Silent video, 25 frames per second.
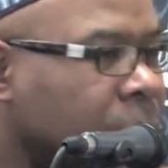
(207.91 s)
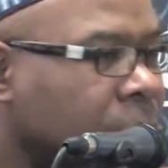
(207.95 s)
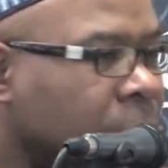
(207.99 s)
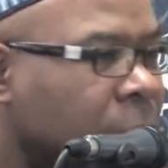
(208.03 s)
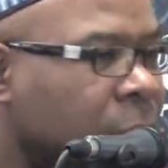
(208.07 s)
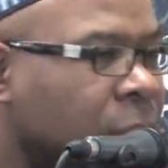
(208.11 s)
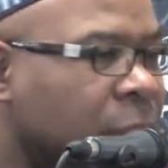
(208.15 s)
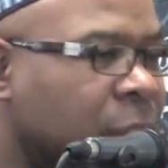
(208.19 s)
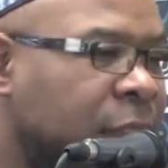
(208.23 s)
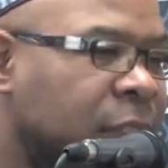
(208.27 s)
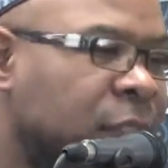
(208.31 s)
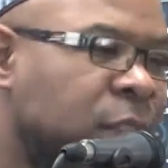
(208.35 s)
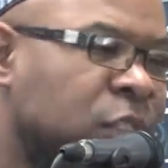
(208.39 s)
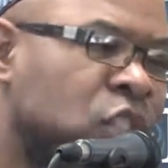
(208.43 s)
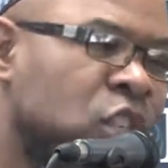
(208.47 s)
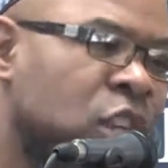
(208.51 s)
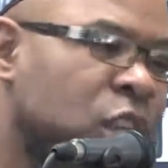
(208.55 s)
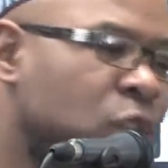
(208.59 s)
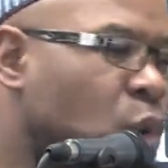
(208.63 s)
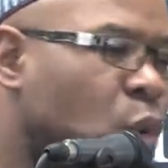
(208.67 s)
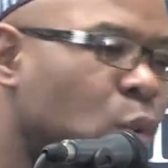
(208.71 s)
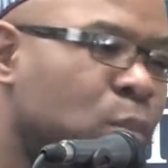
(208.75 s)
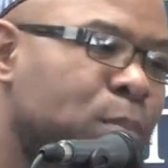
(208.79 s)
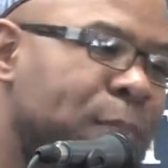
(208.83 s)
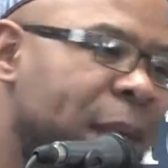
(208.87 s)
and they
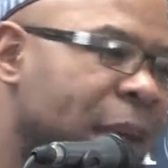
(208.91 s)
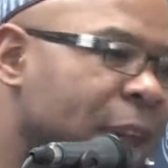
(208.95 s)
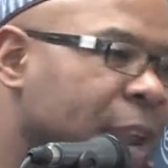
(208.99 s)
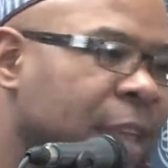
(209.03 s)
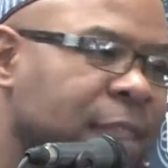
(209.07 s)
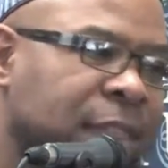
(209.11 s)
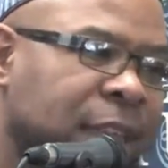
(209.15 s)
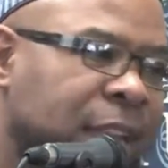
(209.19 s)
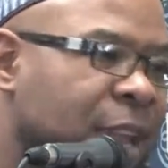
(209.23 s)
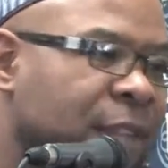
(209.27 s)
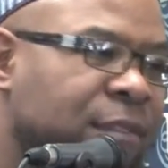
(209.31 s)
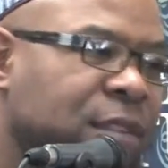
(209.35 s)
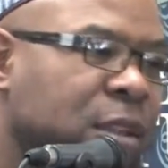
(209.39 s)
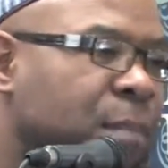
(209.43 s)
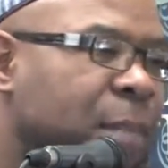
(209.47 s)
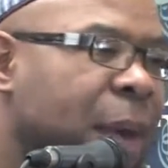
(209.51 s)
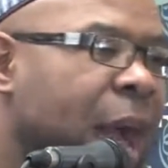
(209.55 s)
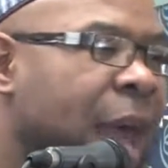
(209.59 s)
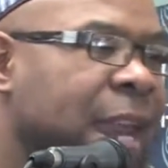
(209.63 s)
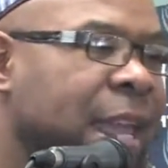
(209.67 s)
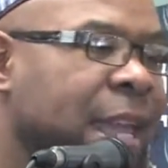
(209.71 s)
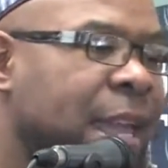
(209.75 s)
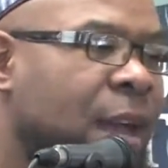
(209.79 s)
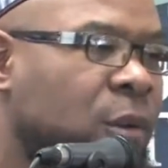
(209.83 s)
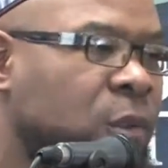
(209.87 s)
should know better than
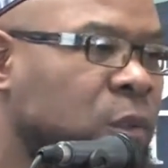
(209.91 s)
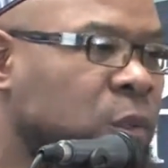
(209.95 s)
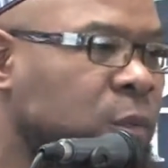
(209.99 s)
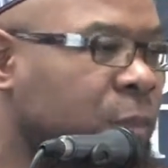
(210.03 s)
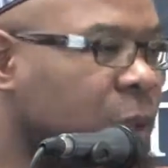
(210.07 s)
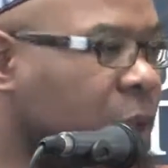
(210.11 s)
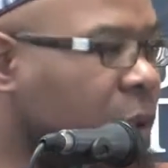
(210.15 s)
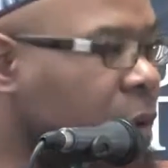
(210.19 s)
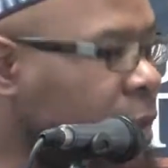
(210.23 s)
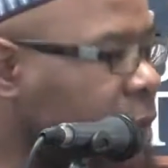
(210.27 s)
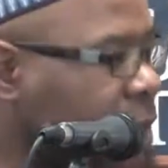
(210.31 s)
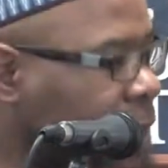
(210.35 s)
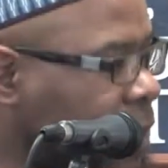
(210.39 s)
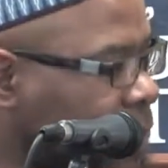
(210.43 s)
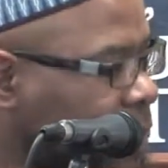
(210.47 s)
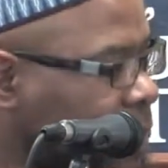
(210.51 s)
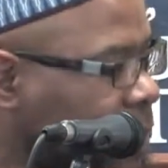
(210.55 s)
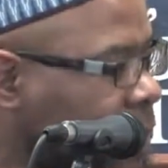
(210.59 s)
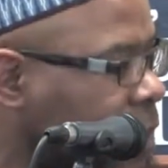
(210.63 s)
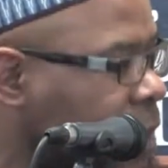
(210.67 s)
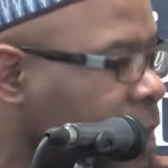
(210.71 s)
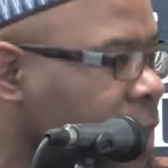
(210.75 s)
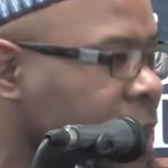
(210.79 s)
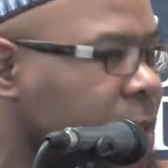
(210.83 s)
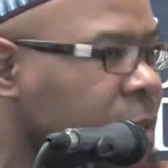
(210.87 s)
everybody else because this
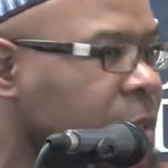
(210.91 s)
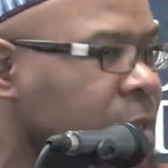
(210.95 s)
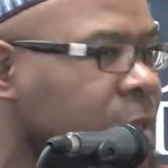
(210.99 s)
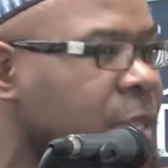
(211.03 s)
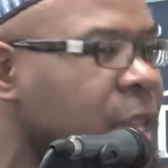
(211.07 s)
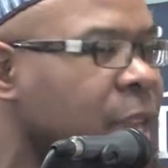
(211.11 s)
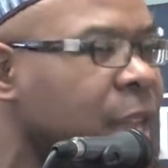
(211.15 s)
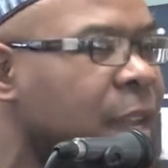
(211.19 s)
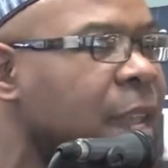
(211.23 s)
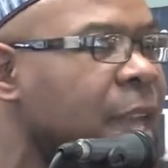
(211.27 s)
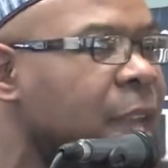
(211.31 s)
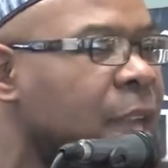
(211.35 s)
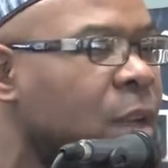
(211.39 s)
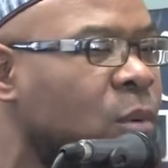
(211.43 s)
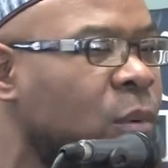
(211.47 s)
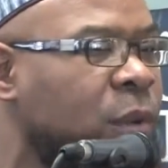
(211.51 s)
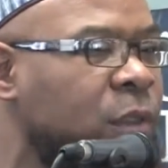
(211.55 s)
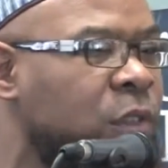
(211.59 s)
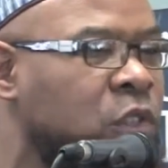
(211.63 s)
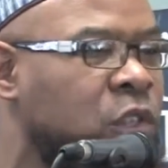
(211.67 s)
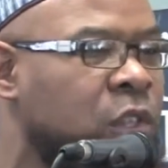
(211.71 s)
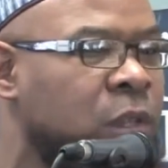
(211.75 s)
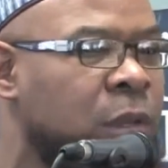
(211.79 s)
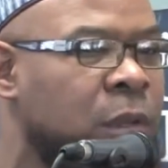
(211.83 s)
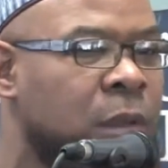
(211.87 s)
is, this is their
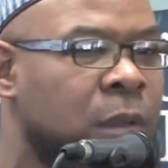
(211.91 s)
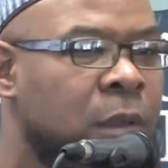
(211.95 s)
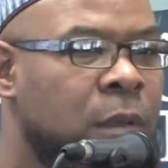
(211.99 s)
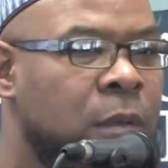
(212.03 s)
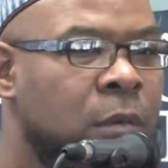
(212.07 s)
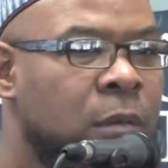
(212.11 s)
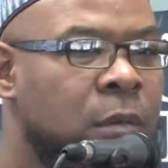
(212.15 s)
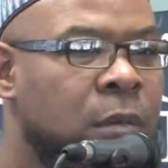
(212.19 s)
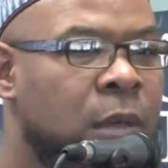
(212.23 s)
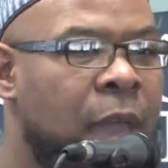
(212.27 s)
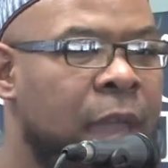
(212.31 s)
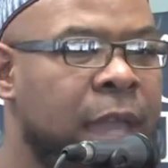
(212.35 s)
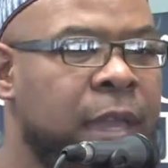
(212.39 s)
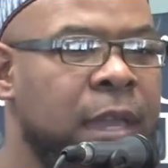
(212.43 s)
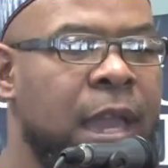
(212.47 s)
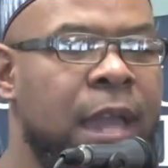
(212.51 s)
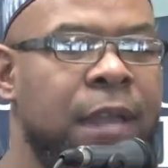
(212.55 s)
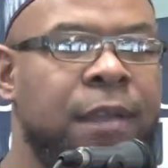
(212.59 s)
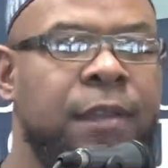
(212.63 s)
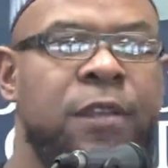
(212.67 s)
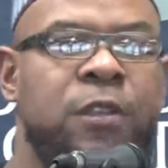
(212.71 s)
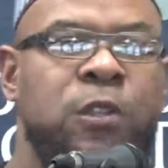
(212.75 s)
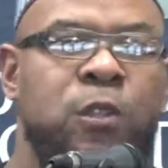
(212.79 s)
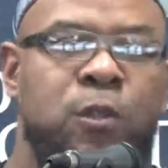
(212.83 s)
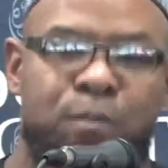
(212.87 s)
language. And
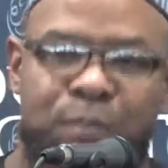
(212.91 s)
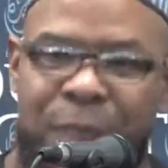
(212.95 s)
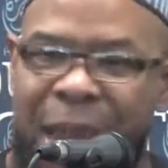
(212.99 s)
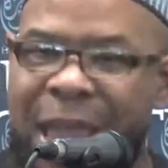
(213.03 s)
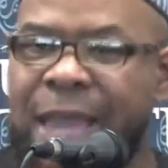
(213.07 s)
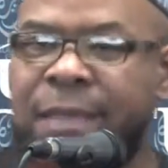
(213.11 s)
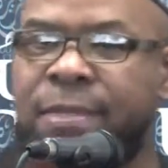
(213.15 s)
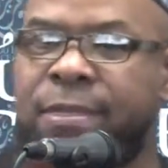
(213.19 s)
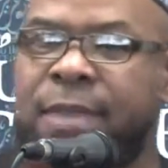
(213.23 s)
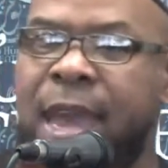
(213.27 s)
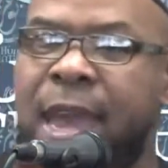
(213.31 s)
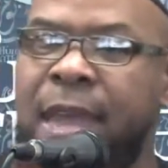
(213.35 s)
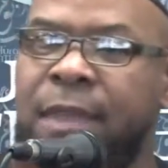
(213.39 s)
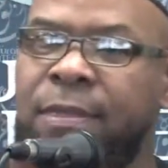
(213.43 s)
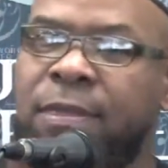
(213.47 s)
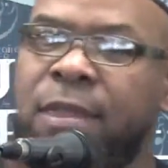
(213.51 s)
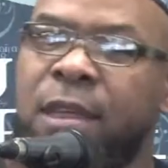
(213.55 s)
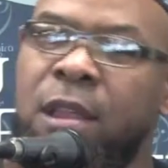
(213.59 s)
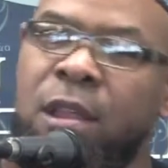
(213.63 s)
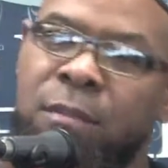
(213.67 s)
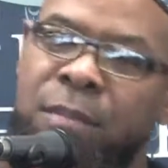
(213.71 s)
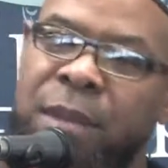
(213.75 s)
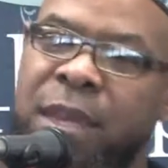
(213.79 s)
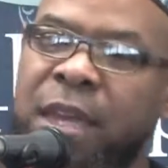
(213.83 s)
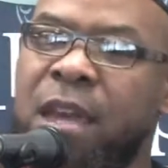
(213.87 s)
yet, despite that,
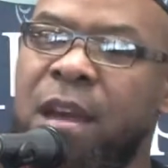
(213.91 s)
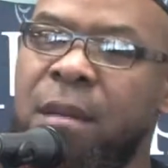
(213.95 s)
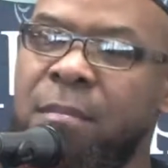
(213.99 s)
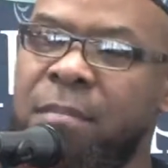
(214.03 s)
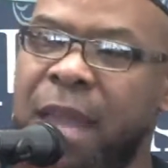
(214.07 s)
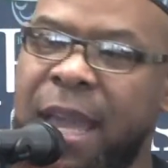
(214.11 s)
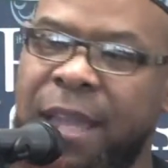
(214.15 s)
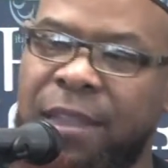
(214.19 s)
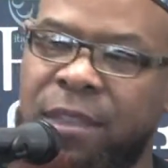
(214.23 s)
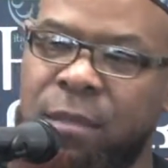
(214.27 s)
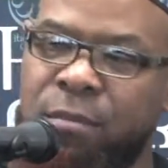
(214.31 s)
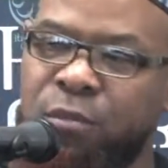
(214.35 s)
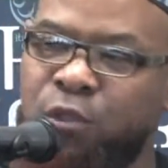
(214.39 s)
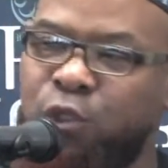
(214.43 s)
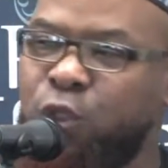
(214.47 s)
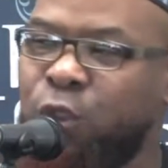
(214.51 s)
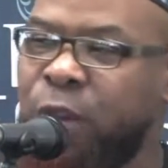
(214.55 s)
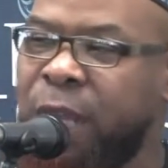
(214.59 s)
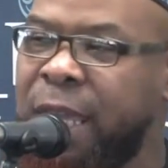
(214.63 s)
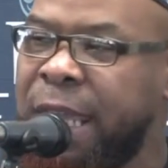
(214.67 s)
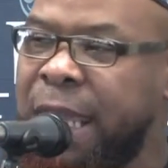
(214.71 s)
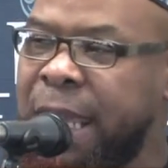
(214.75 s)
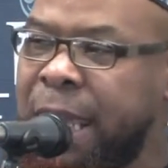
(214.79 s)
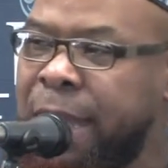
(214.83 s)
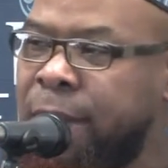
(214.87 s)
they'll become like the
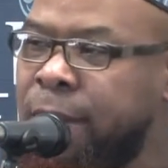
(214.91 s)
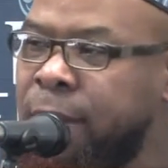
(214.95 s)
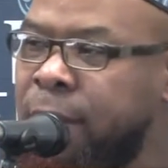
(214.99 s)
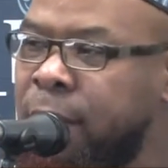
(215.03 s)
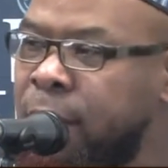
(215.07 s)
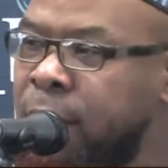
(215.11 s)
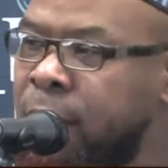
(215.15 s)
mushrikeen.